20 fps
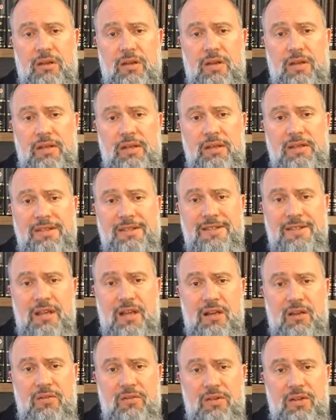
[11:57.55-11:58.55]
any
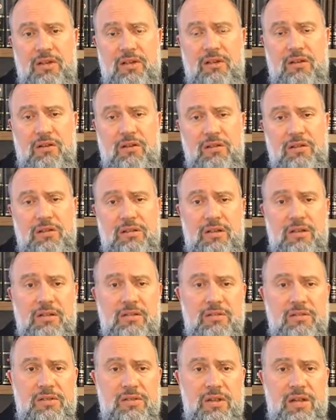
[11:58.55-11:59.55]
sound, any
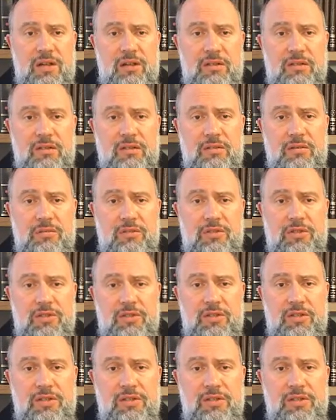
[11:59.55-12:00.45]
consonantal sound, which